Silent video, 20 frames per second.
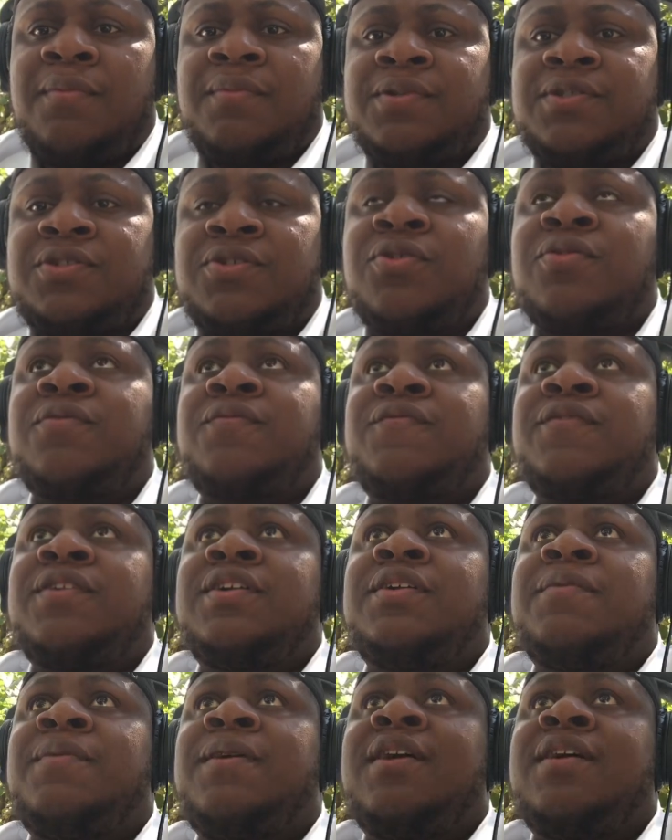
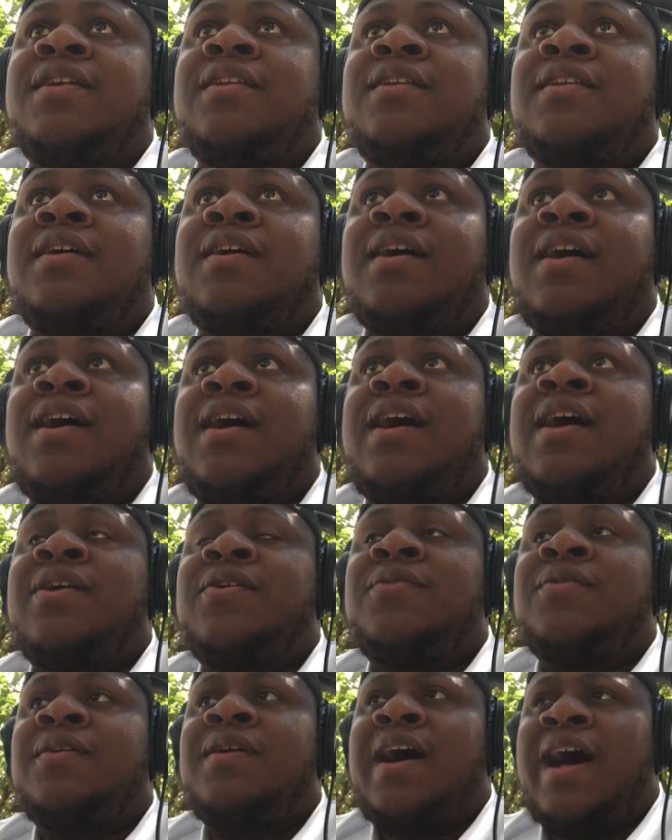Truthfully, man,
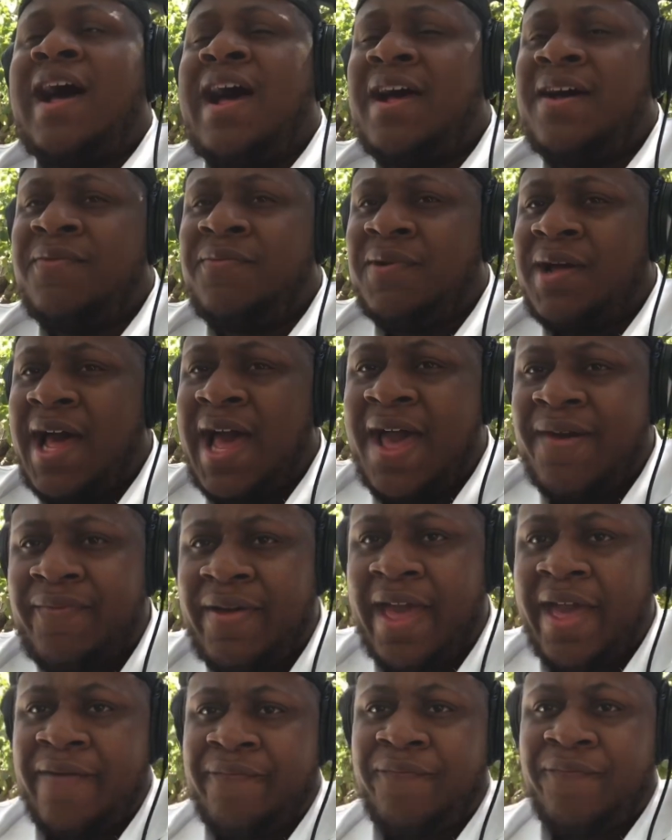I haven't
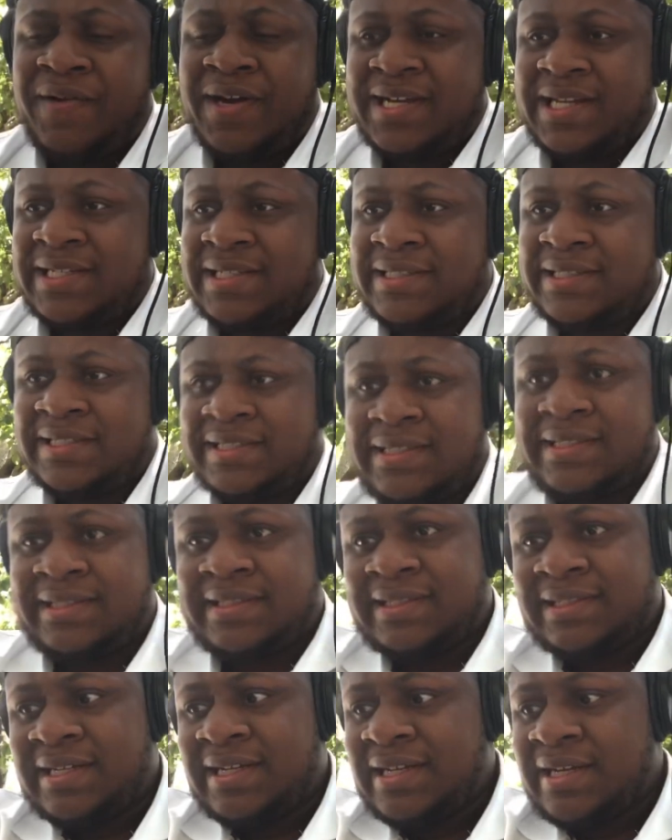had fun
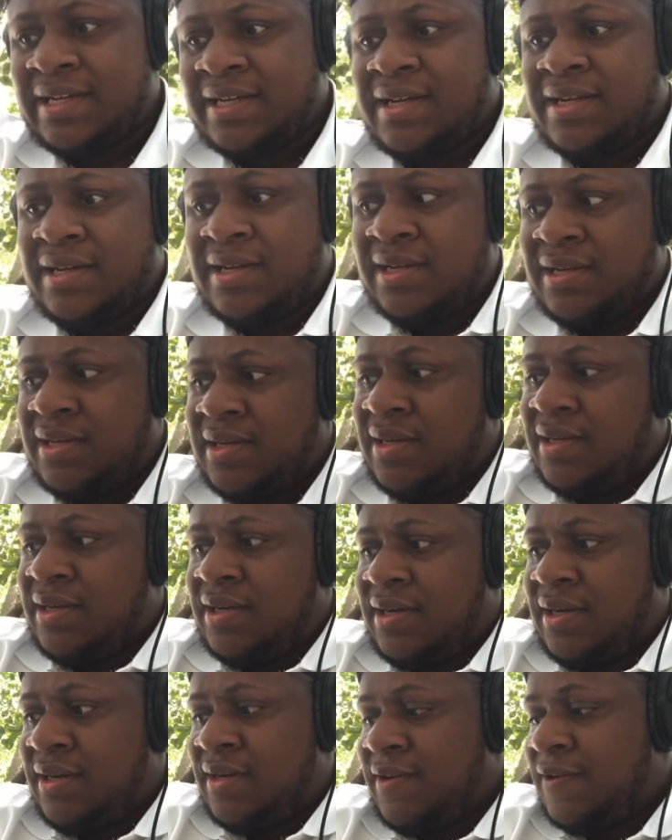since
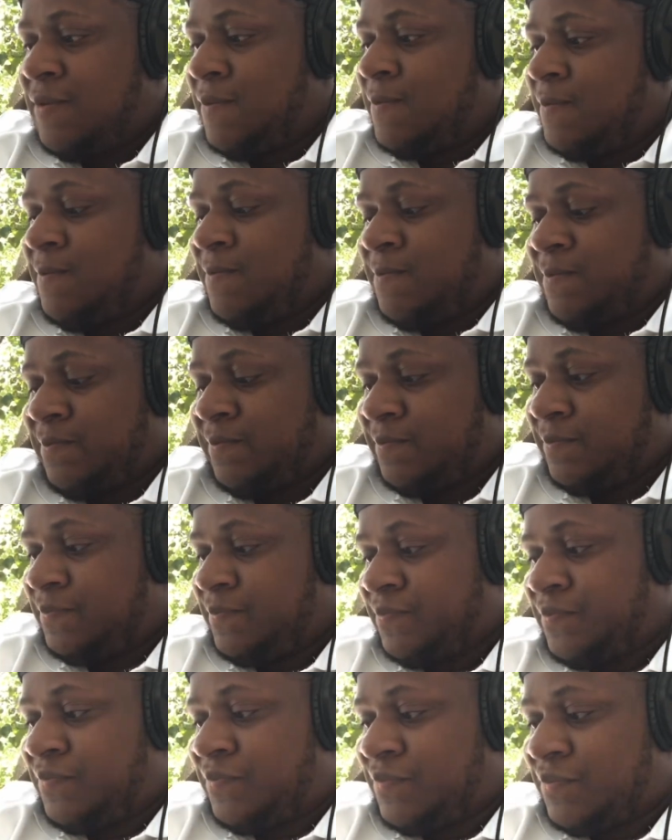um,
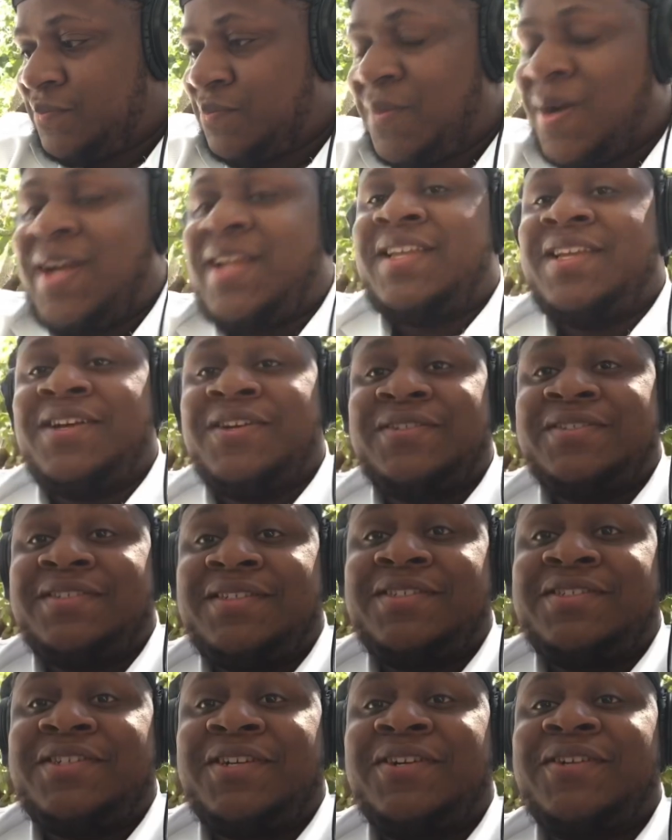my years
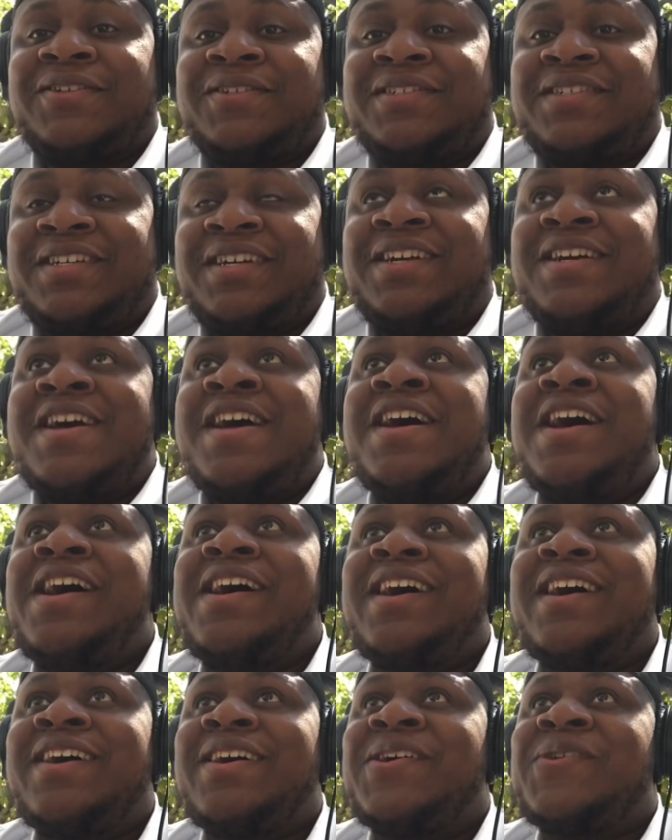in church
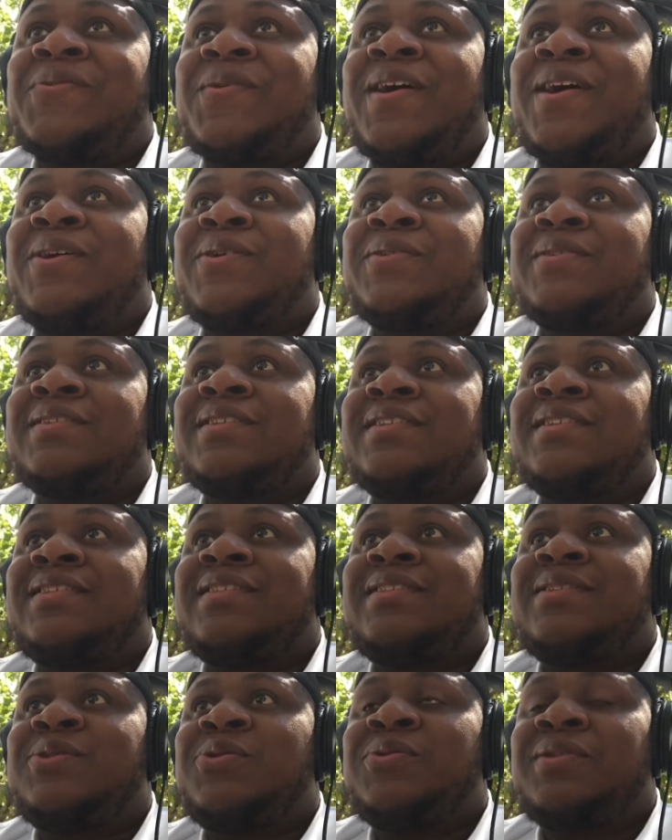around
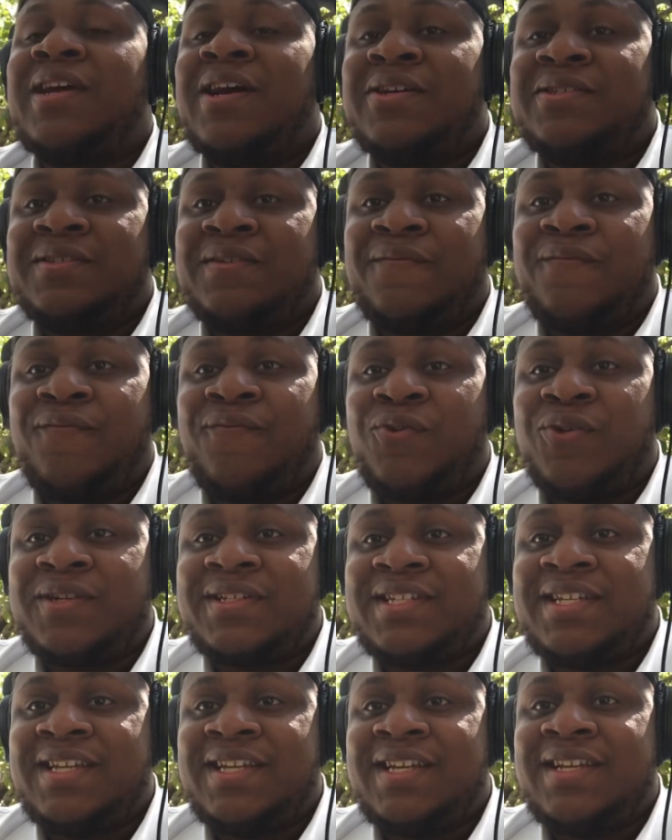
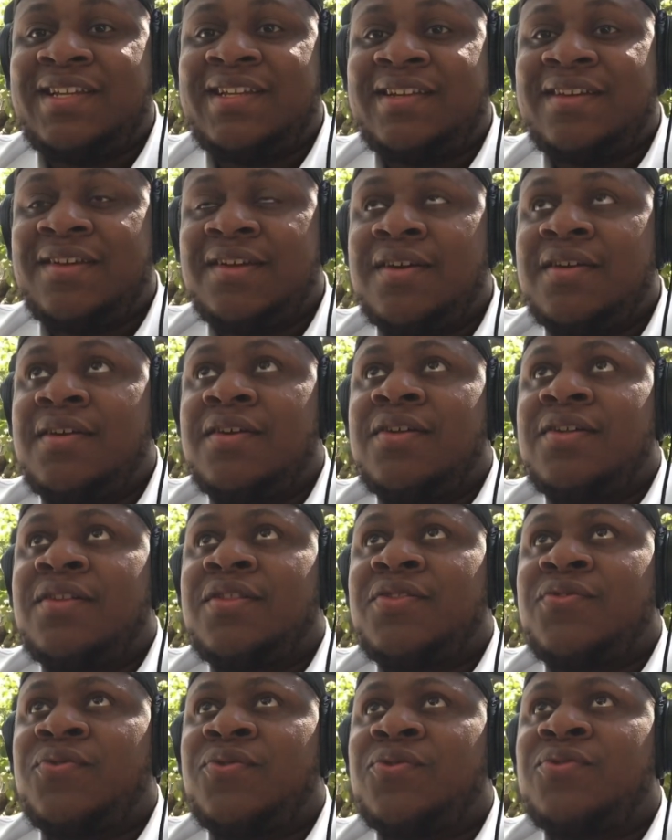2014
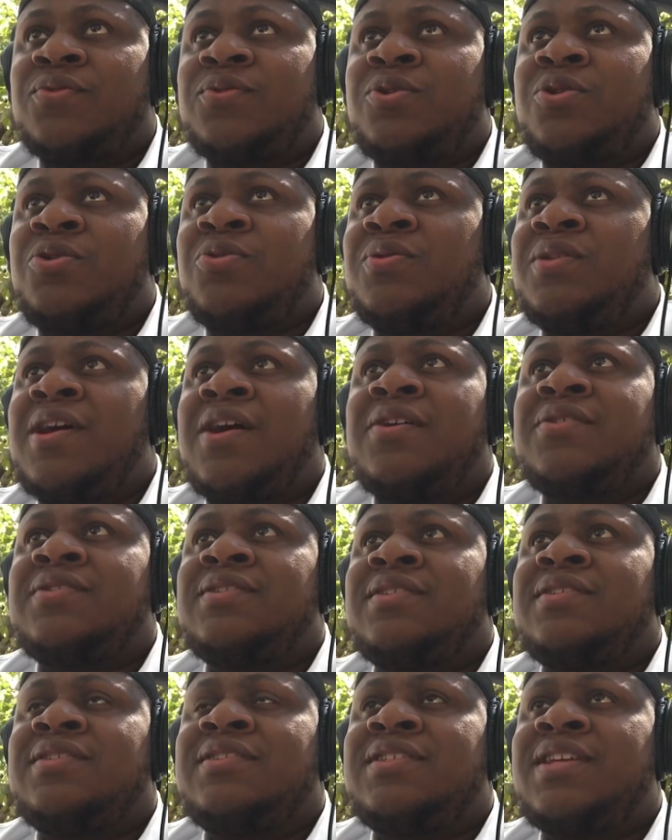through
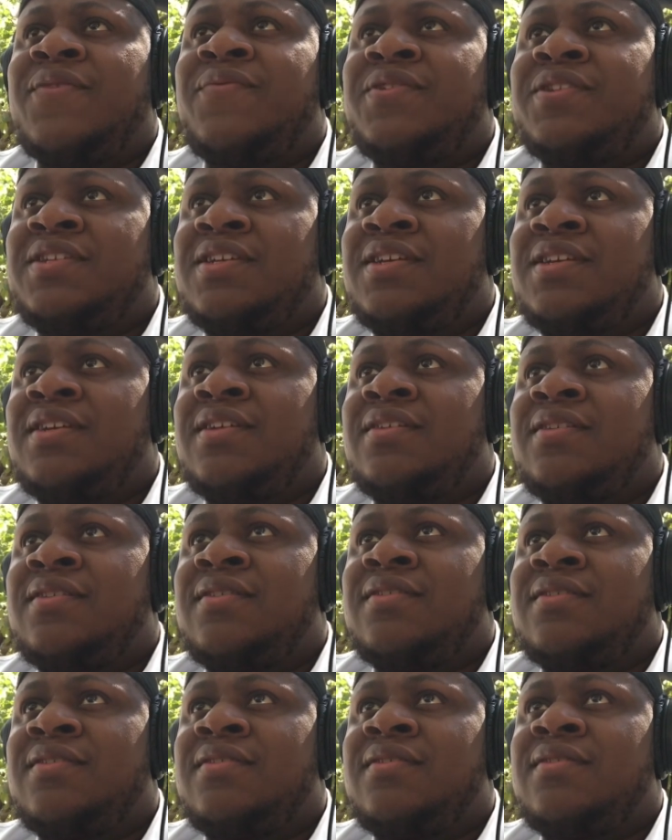2017
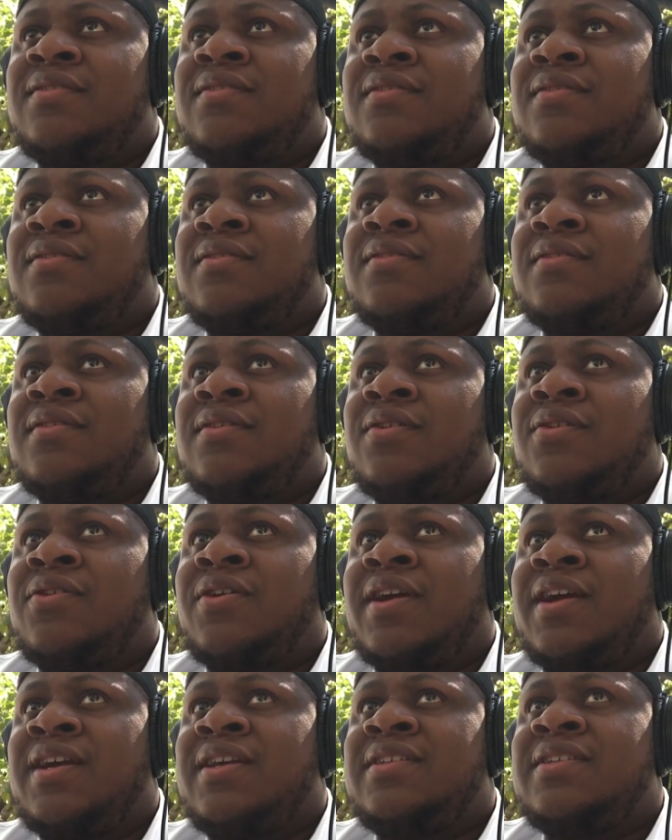or
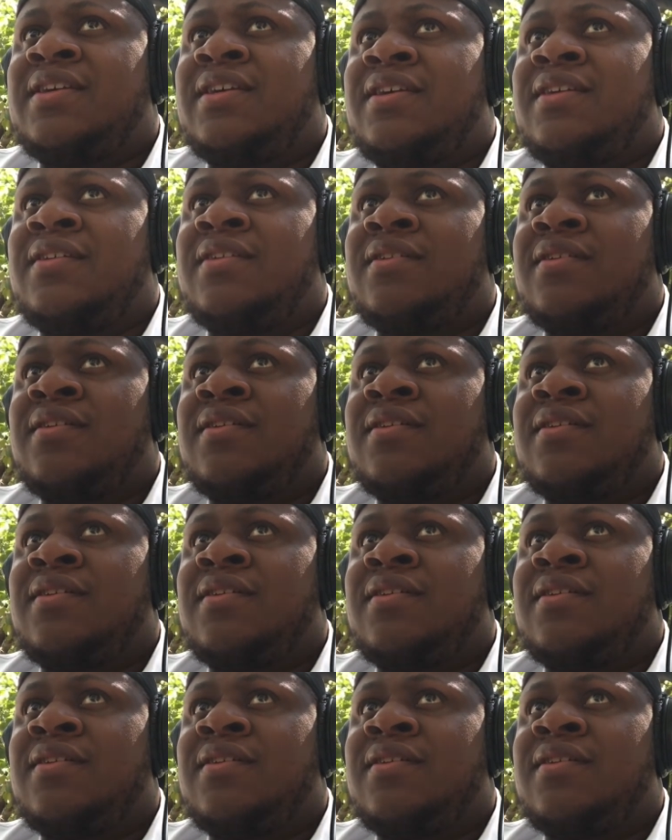18